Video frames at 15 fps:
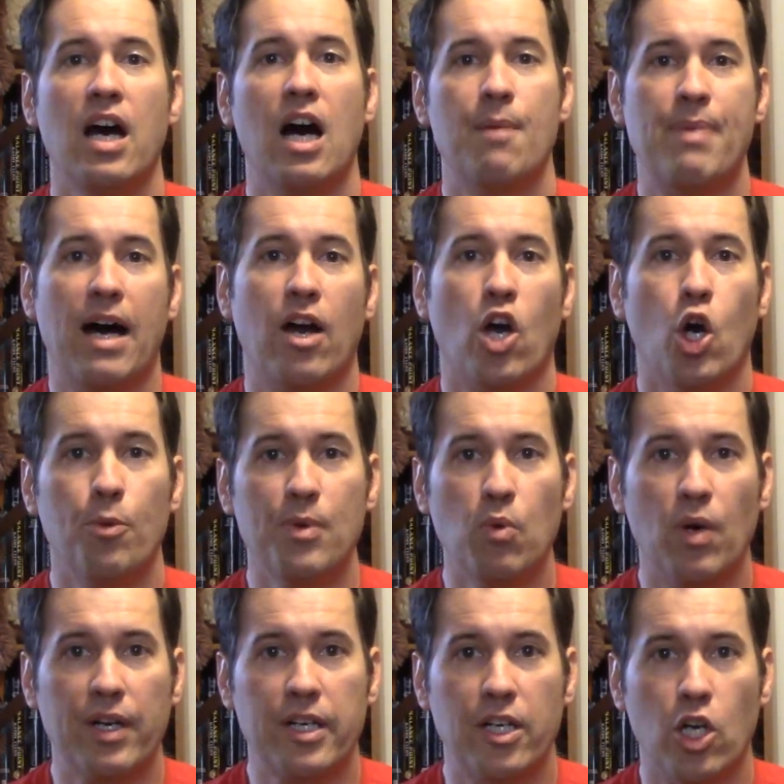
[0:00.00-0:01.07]
about
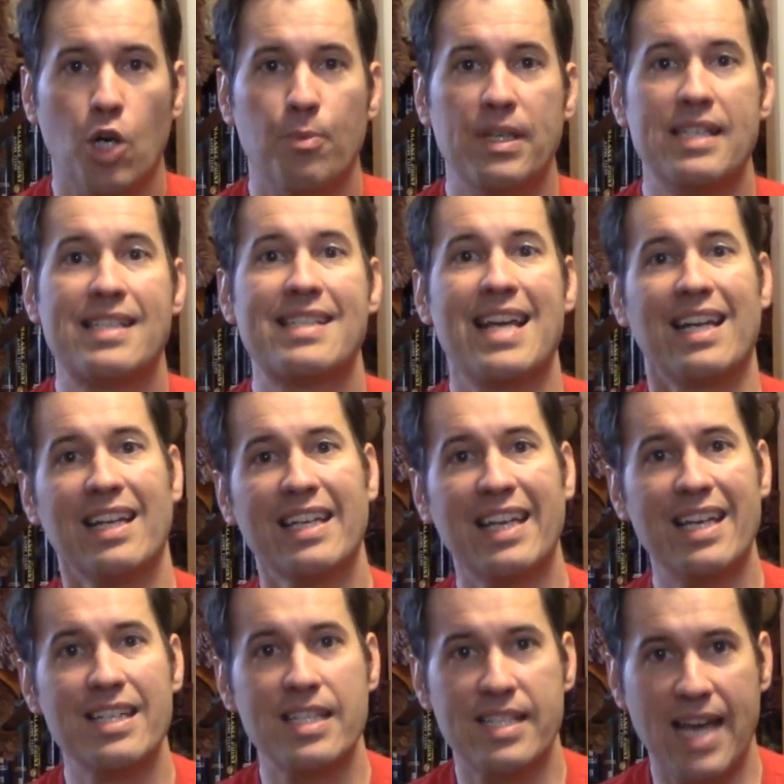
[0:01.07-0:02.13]
Obi-Wan Kenobi settling
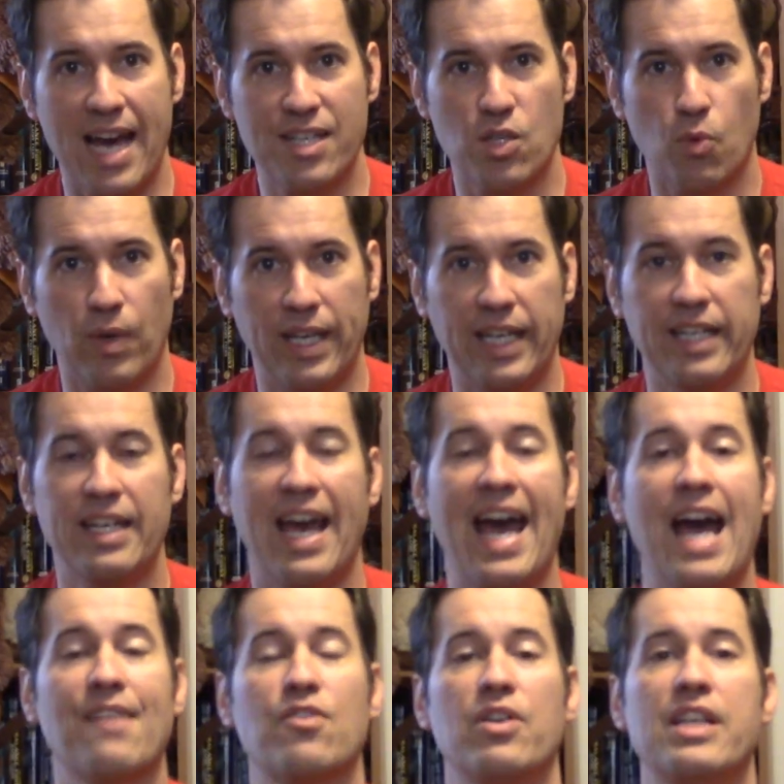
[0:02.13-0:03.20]
into Tatooine
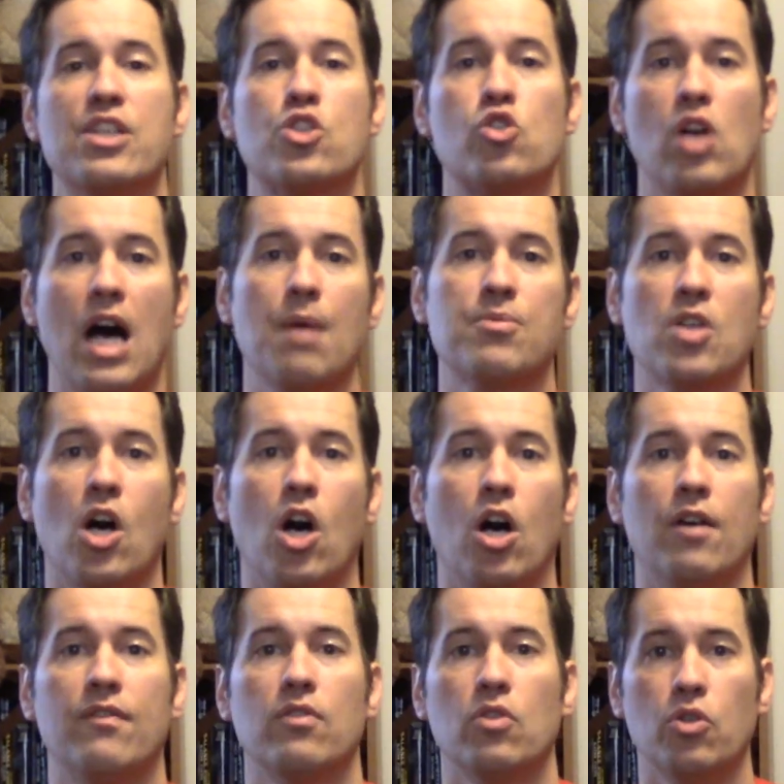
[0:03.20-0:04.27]
after he's dropped
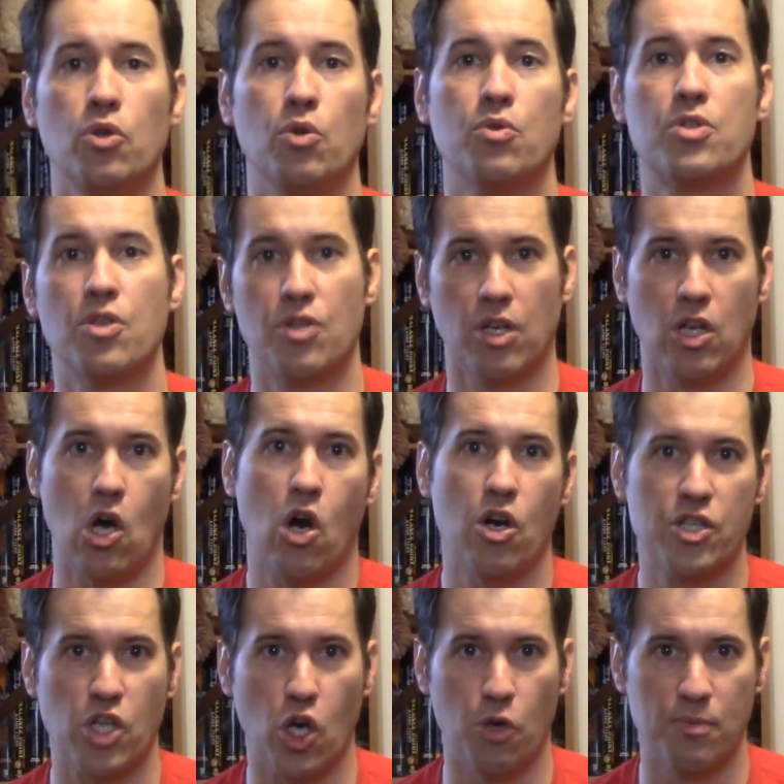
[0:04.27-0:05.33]
off Luke to the
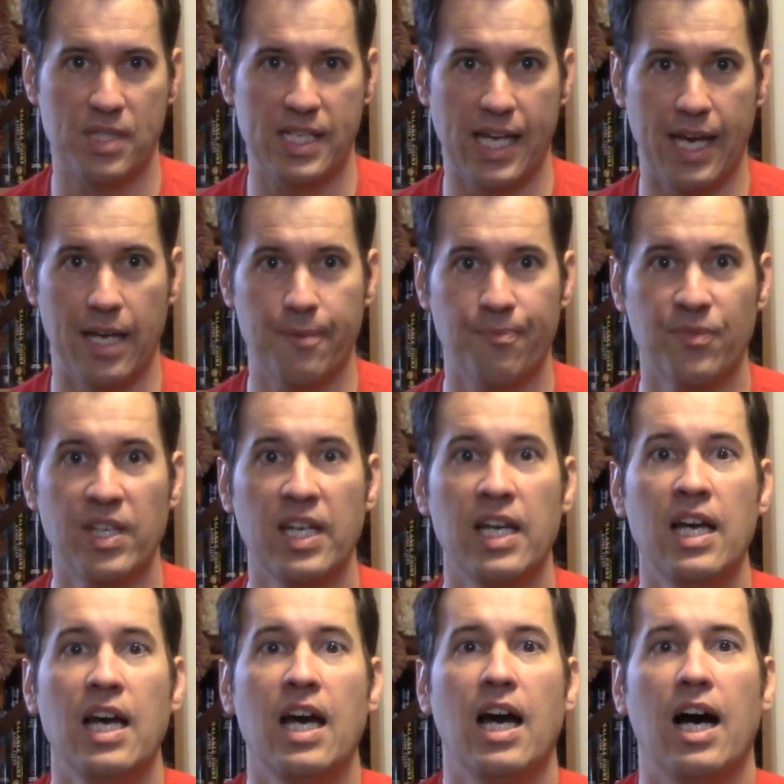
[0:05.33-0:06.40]
Lars homestead.
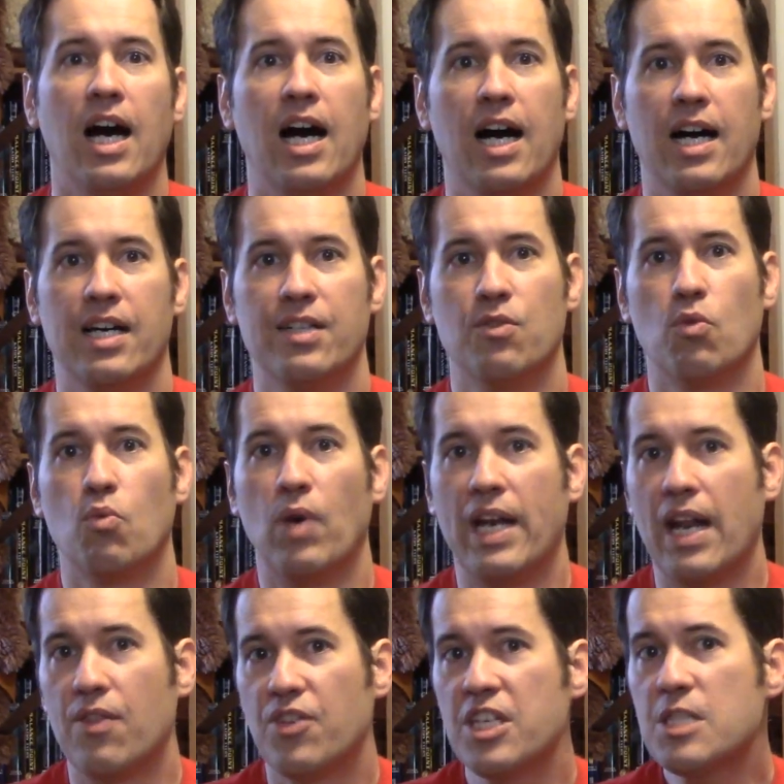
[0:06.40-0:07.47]
Uh,
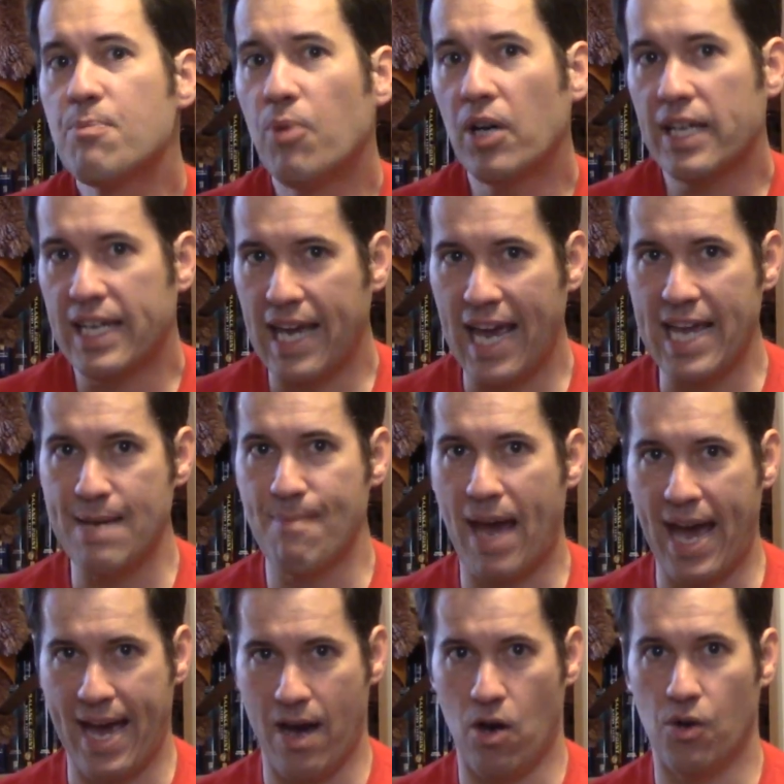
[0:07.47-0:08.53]
when this book came
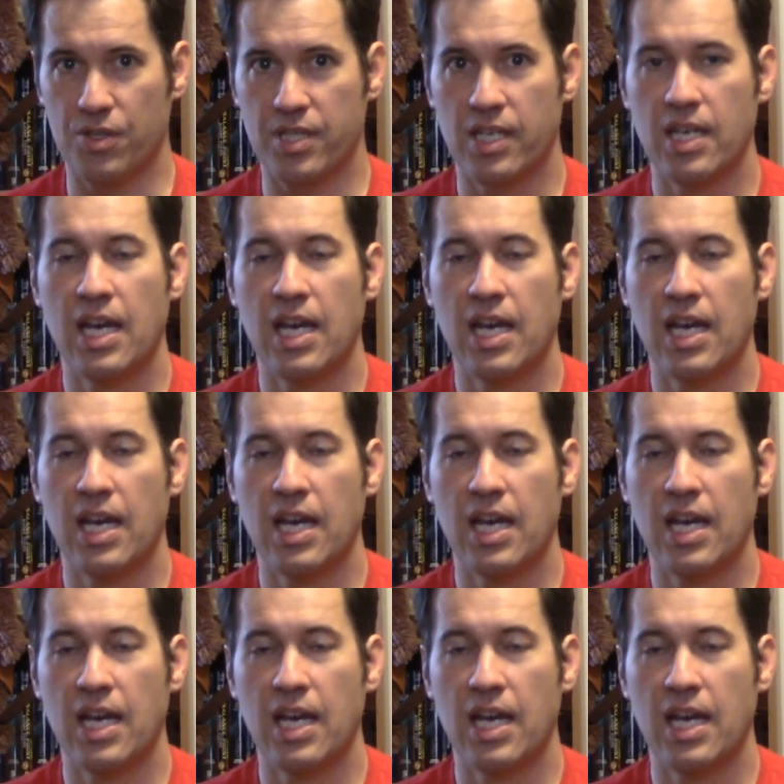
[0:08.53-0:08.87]
out,